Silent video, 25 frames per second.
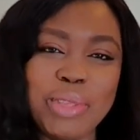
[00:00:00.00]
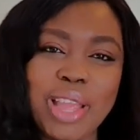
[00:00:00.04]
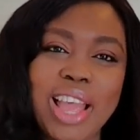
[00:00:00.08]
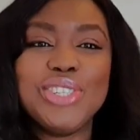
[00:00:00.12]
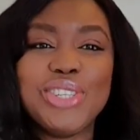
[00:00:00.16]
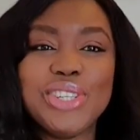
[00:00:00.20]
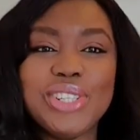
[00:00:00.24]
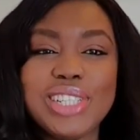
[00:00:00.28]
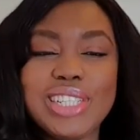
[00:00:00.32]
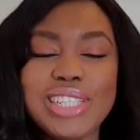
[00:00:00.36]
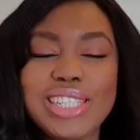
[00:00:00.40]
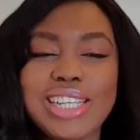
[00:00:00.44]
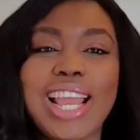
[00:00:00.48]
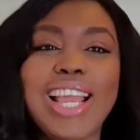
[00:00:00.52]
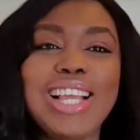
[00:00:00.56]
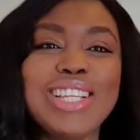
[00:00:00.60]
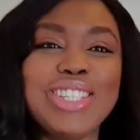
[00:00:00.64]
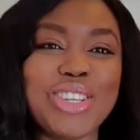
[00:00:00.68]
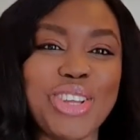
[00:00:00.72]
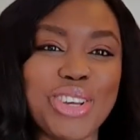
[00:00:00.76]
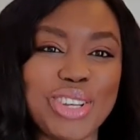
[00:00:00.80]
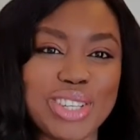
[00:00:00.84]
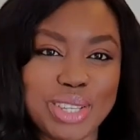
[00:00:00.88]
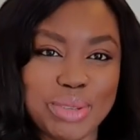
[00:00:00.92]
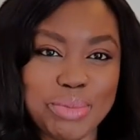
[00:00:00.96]
So the next
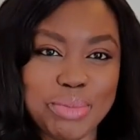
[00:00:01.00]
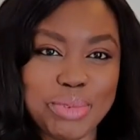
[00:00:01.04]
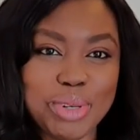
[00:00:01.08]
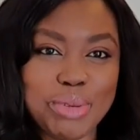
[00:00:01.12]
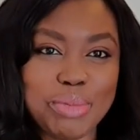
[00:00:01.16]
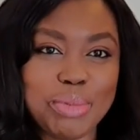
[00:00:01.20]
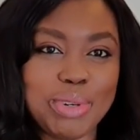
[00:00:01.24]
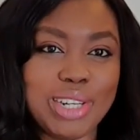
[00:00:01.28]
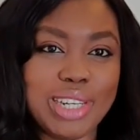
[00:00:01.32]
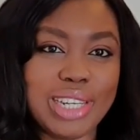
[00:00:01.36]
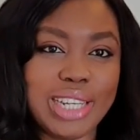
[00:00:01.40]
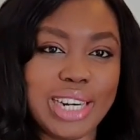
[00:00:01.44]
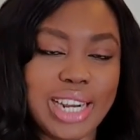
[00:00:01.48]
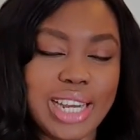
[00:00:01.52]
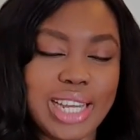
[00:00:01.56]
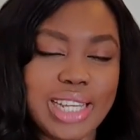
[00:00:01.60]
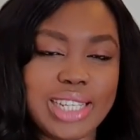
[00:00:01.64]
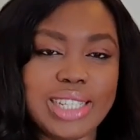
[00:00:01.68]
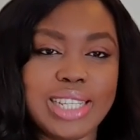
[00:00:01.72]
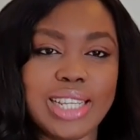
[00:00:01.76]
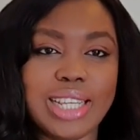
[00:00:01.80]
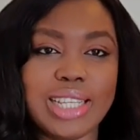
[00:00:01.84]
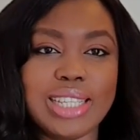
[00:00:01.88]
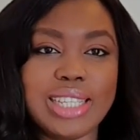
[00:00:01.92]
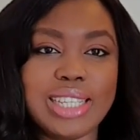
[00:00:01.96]
cost I'm going to be looking at
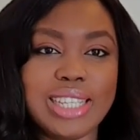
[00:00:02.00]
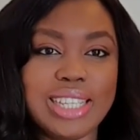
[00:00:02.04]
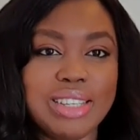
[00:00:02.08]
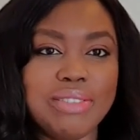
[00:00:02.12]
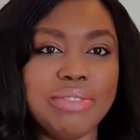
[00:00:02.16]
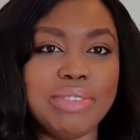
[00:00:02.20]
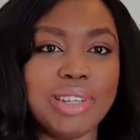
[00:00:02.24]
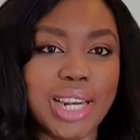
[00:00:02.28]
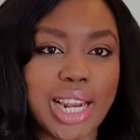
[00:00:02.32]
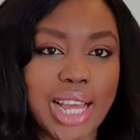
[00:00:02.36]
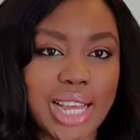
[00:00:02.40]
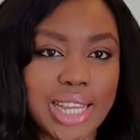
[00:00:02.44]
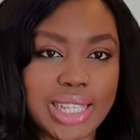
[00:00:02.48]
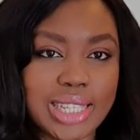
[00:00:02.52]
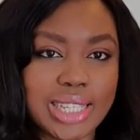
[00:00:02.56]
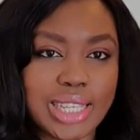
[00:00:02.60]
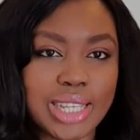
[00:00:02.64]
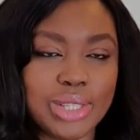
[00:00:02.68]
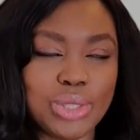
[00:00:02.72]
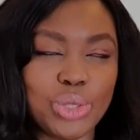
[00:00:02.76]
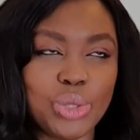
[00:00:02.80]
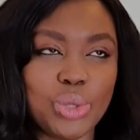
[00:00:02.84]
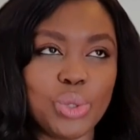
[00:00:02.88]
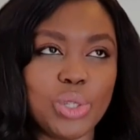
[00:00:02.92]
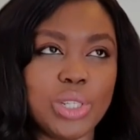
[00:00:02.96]
is a TV
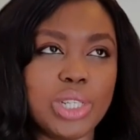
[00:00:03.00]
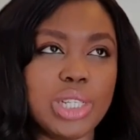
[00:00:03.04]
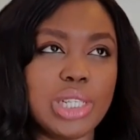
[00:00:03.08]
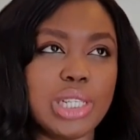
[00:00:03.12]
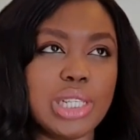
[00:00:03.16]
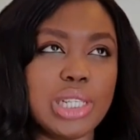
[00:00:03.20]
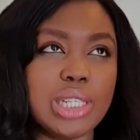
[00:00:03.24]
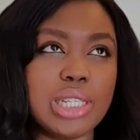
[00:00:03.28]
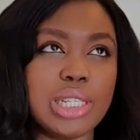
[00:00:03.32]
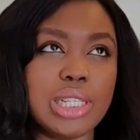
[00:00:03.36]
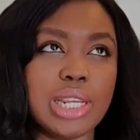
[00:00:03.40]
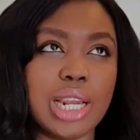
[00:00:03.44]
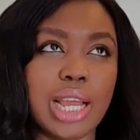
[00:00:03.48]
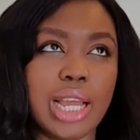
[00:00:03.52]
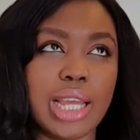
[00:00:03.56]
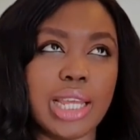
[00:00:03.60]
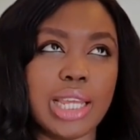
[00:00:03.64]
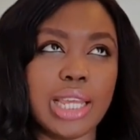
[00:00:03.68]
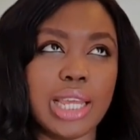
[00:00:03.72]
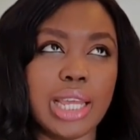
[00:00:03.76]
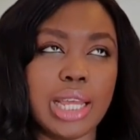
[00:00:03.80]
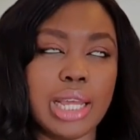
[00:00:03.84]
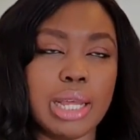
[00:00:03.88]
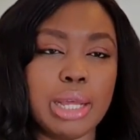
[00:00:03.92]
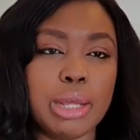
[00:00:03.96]
license. So this is
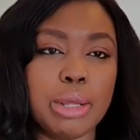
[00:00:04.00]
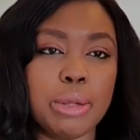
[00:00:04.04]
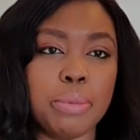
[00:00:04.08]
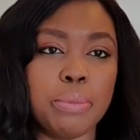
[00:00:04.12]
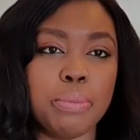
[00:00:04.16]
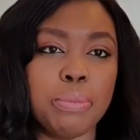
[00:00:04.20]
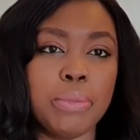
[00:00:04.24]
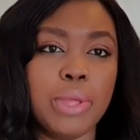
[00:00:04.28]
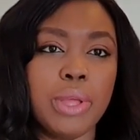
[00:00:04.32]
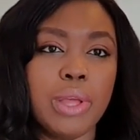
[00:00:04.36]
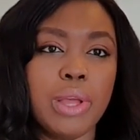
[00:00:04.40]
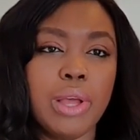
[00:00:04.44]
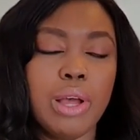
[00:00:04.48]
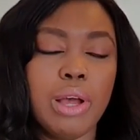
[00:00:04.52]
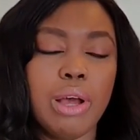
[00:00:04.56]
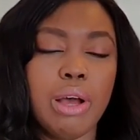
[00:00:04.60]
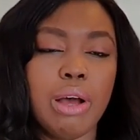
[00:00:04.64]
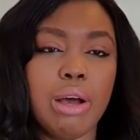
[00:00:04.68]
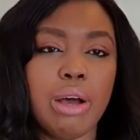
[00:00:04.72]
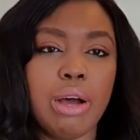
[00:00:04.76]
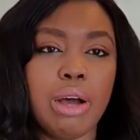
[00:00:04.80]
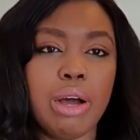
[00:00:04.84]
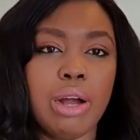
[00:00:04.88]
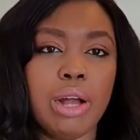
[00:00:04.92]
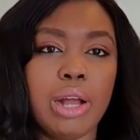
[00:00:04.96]
like a
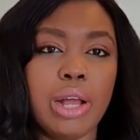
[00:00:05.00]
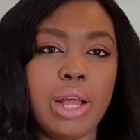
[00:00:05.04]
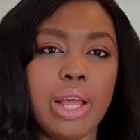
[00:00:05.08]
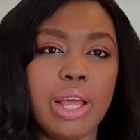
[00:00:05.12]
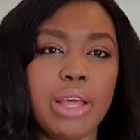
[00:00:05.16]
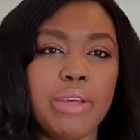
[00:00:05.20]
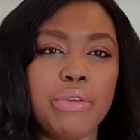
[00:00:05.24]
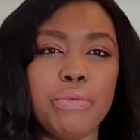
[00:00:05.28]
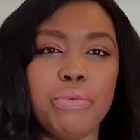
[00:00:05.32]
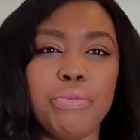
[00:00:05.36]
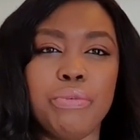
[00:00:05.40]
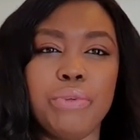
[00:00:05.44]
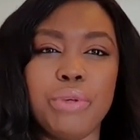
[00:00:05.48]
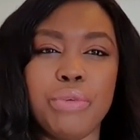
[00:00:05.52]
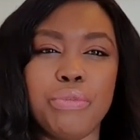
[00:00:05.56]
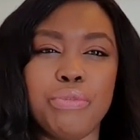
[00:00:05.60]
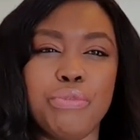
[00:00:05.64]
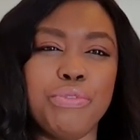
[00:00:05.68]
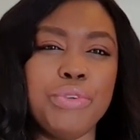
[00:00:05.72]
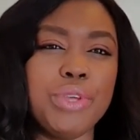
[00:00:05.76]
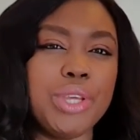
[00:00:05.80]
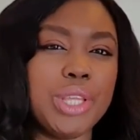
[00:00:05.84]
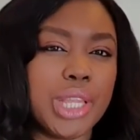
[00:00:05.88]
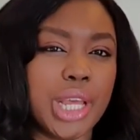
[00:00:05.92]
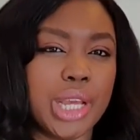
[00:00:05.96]

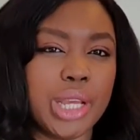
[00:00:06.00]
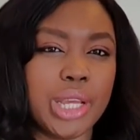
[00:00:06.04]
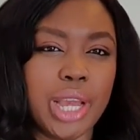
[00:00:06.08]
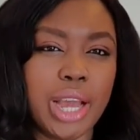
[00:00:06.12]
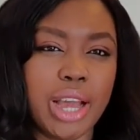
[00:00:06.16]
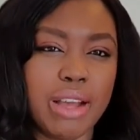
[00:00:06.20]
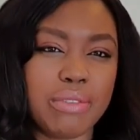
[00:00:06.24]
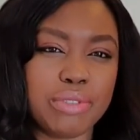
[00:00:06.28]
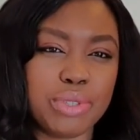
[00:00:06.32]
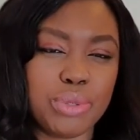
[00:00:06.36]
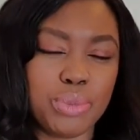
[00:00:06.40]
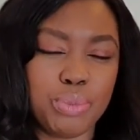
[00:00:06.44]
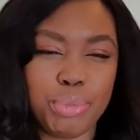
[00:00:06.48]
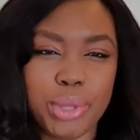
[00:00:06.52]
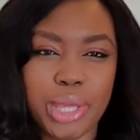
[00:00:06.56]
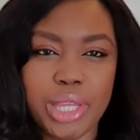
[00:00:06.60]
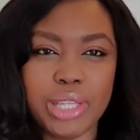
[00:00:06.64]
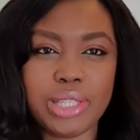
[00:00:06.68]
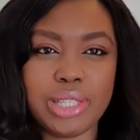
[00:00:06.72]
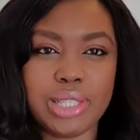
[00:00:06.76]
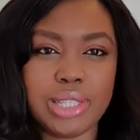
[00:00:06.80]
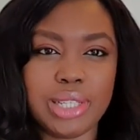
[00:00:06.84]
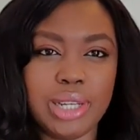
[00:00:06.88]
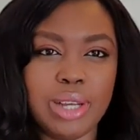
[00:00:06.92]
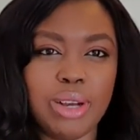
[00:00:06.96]
fee that you have to pay
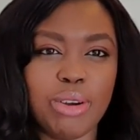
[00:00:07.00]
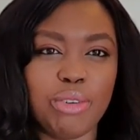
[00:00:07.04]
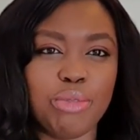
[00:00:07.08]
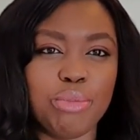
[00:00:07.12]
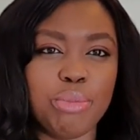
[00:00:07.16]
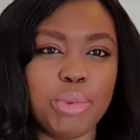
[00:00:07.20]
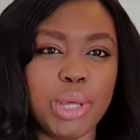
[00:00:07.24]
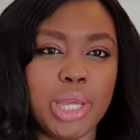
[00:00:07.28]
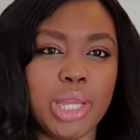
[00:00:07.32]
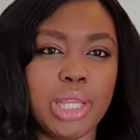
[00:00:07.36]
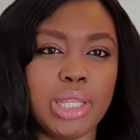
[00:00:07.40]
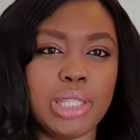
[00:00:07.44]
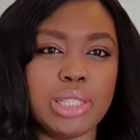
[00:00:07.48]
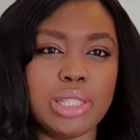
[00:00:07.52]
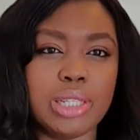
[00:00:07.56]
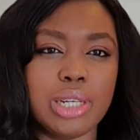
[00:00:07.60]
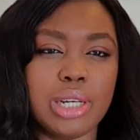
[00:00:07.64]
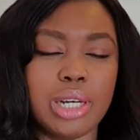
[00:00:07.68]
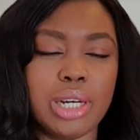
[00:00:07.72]
to the government